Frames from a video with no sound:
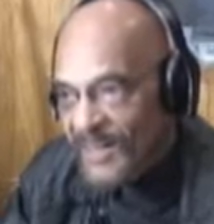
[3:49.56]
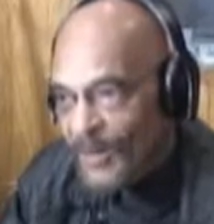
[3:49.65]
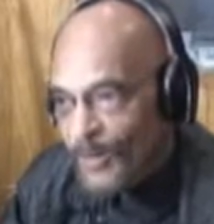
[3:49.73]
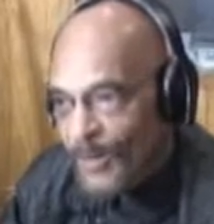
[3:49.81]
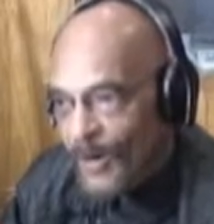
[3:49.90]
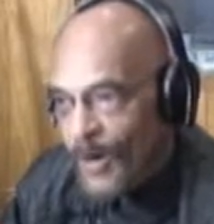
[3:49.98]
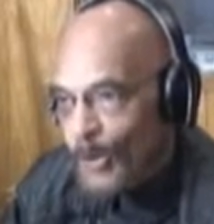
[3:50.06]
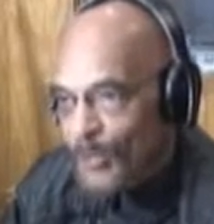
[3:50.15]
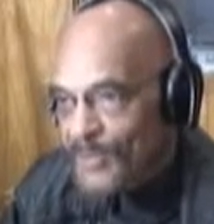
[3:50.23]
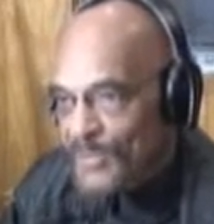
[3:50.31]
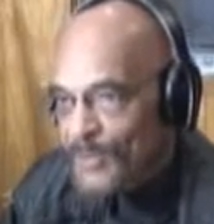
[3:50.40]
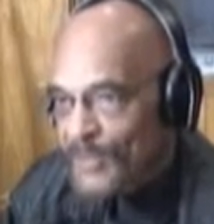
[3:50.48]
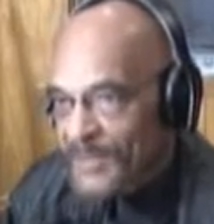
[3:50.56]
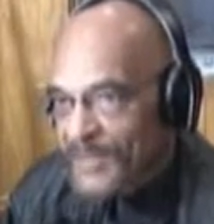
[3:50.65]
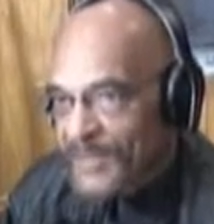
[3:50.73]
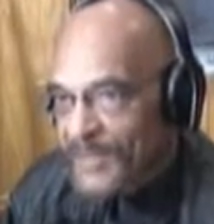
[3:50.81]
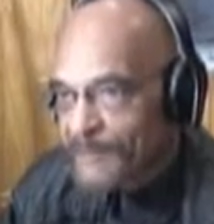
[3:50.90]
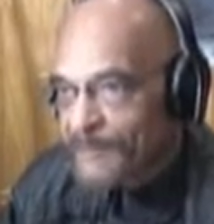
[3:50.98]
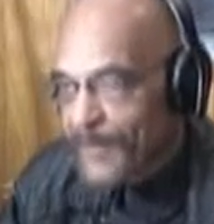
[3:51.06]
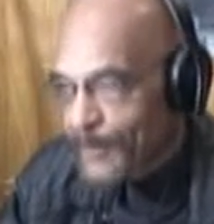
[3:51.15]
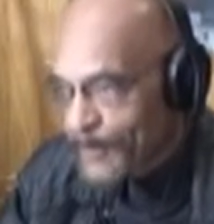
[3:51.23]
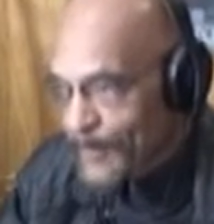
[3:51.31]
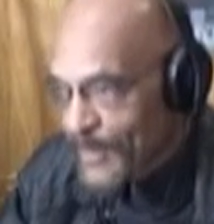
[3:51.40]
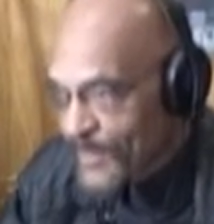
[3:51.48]
we're always certainly very
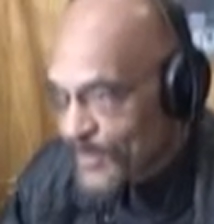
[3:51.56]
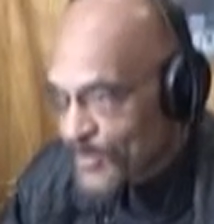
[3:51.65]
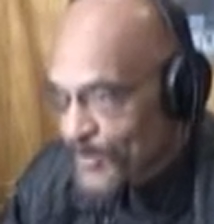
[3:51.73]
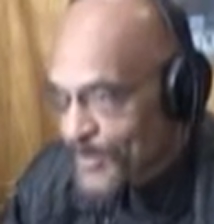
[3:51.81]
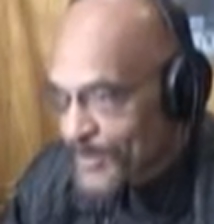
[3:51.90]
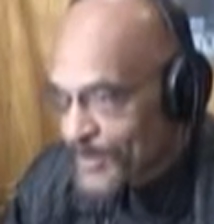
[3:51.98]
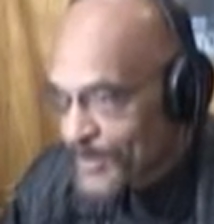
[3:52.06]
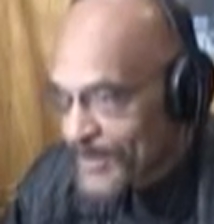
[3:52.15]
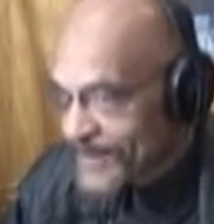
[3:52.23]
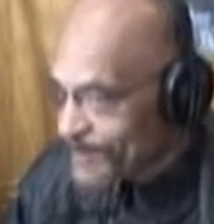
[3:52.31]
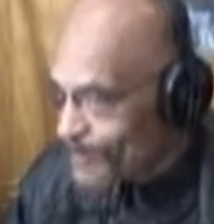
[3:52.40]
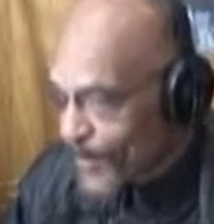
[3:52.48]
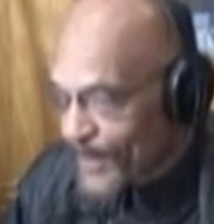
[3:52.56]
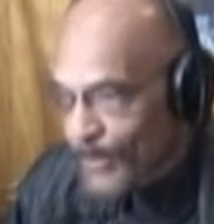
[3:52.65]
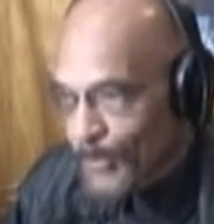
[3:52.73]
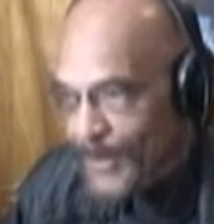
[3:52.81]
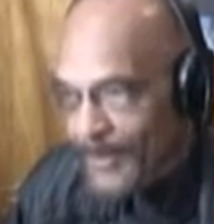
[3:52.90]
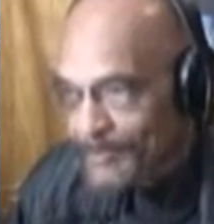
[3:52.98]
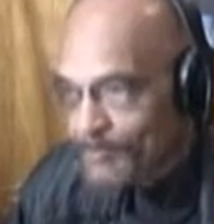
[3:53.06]
pleased when you can break away,